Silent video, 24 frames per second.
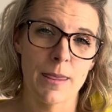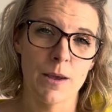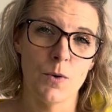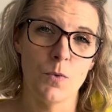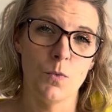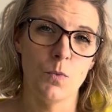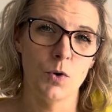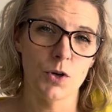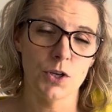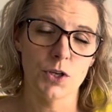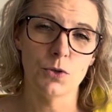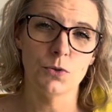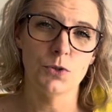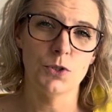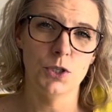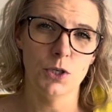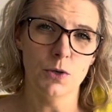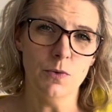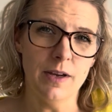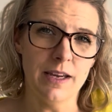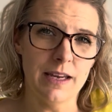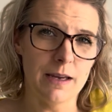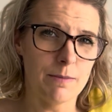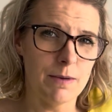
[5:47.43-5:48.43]
what you're
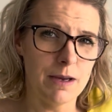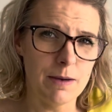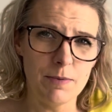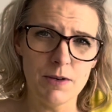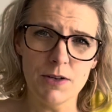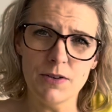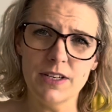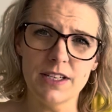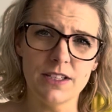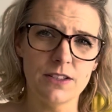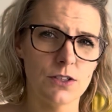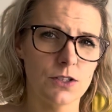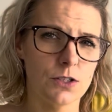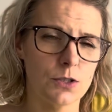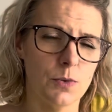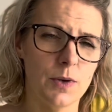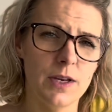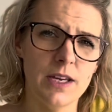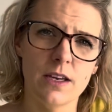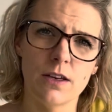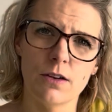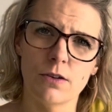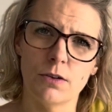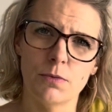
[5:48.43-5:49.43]
doing. Maybe you need to
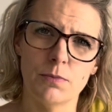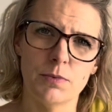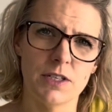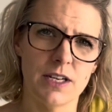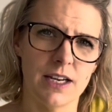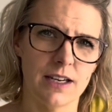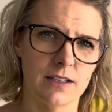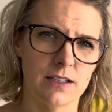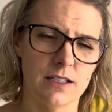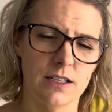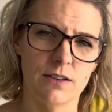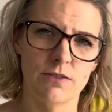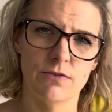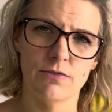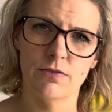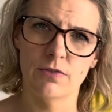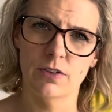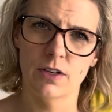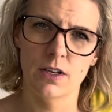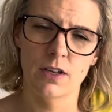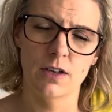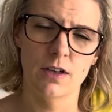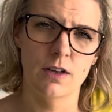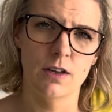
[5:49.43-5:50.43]
tweak your objective
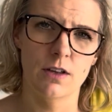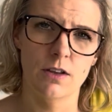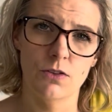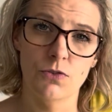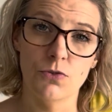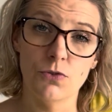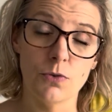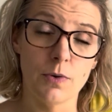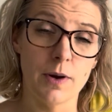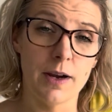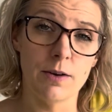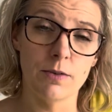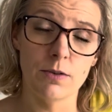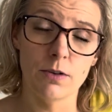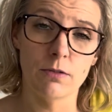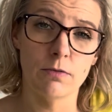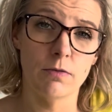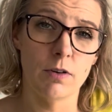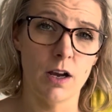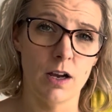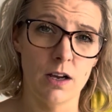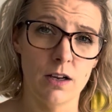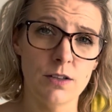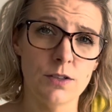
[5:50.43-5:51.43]
throughout your
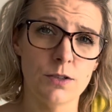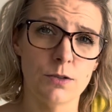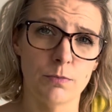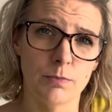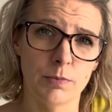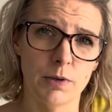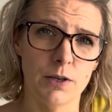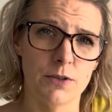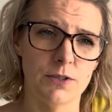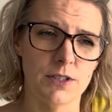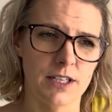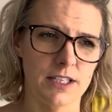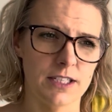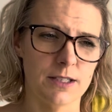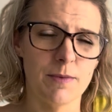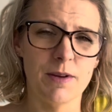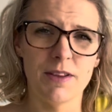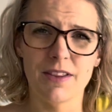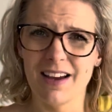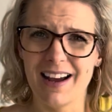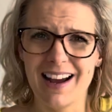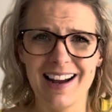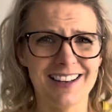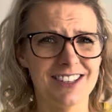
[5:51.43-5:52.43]
rehearsal process. Maybe
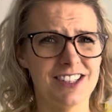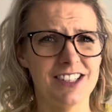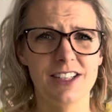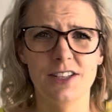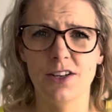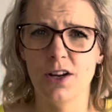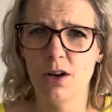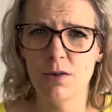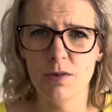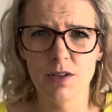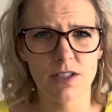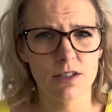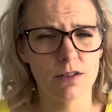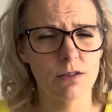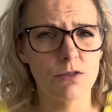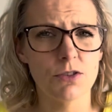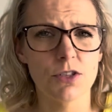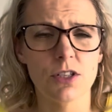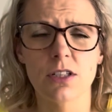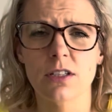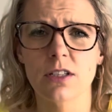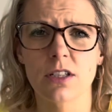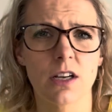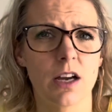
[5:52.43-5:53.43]
actually, no, it's not
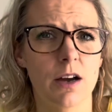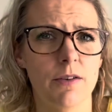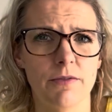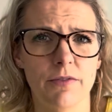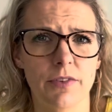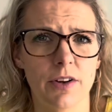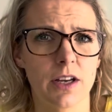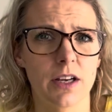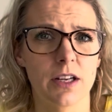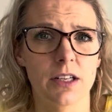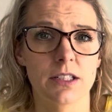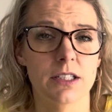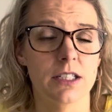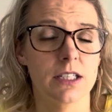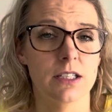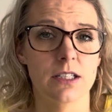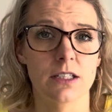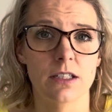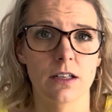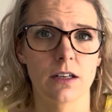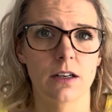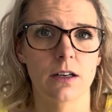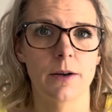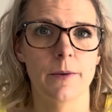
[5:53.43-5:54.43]
just to comfort her
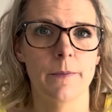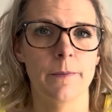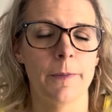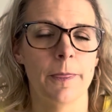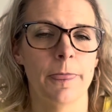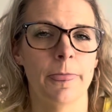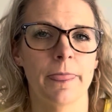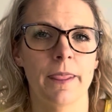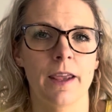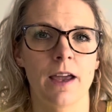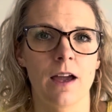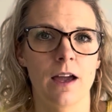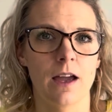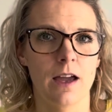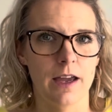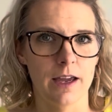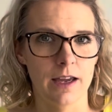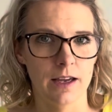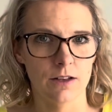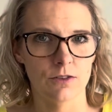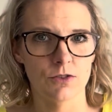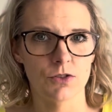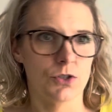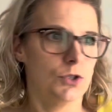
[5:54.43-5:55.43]
sister.
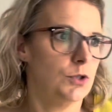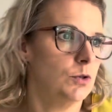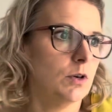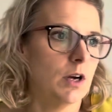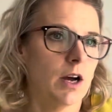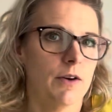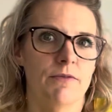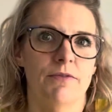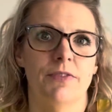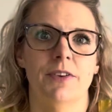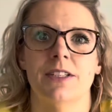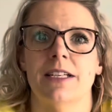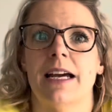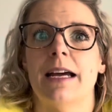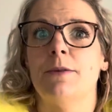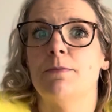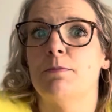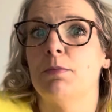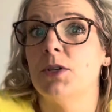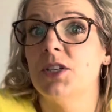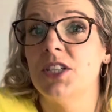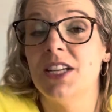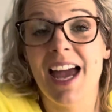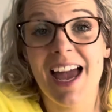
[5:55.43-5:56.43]
It's to comfort and
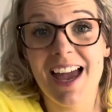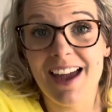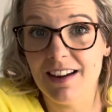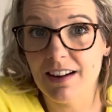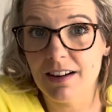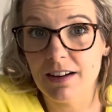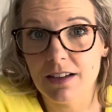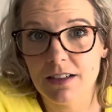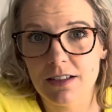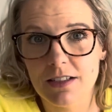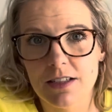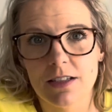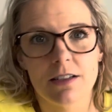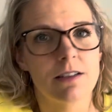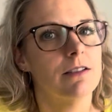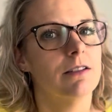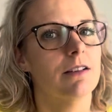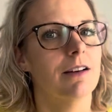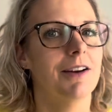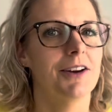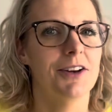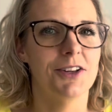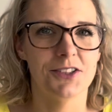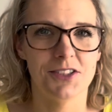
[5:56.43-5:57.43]
protect
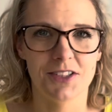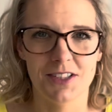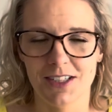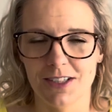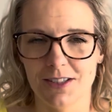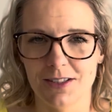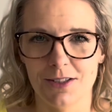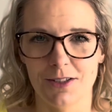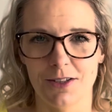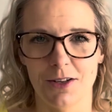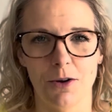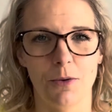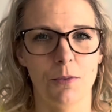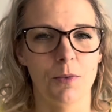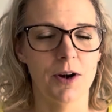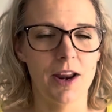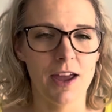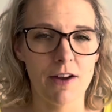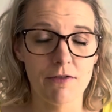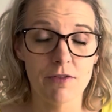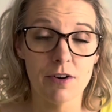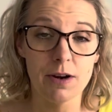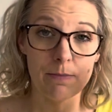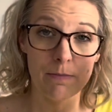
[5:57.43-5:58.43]
her sister,
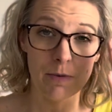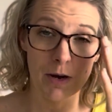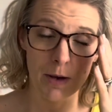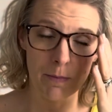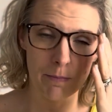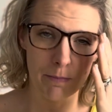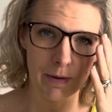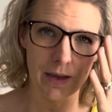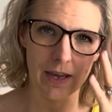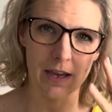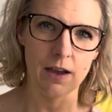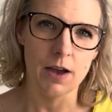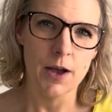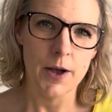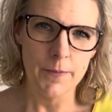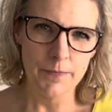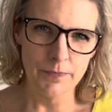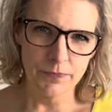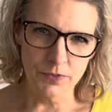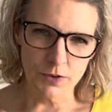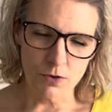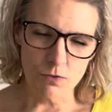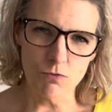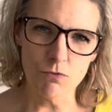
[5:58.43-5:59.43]
whatever it might be.
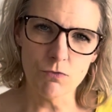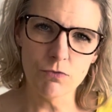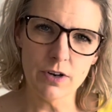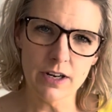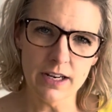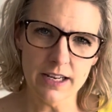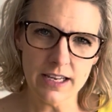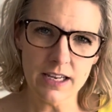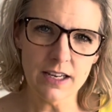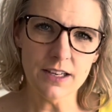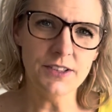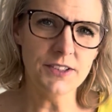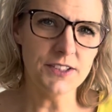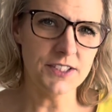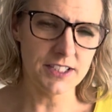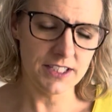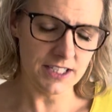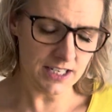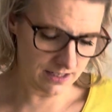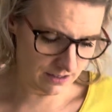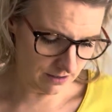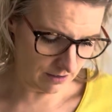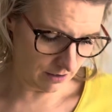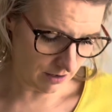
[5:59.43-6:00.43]
Really
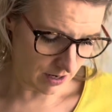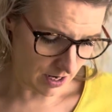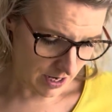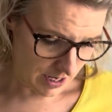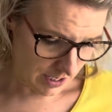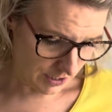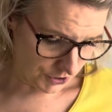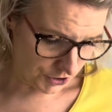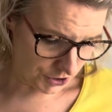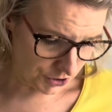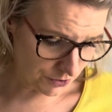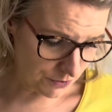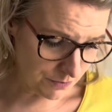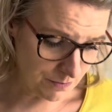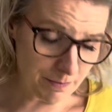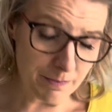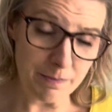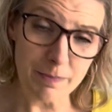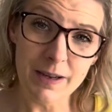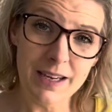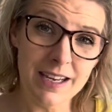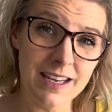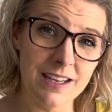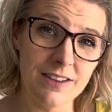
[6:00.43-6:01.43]
consider. Shouldn't
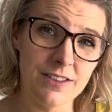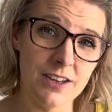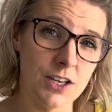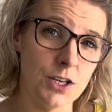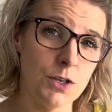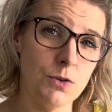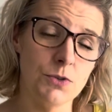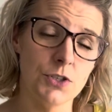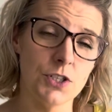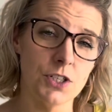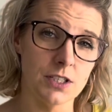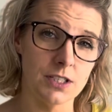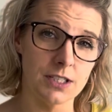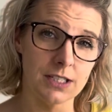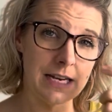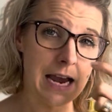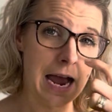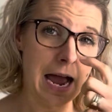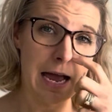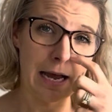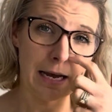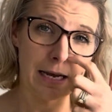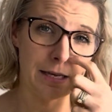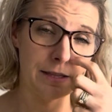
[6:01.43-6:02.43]
be that you just
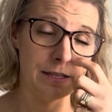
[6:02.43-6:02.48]
tack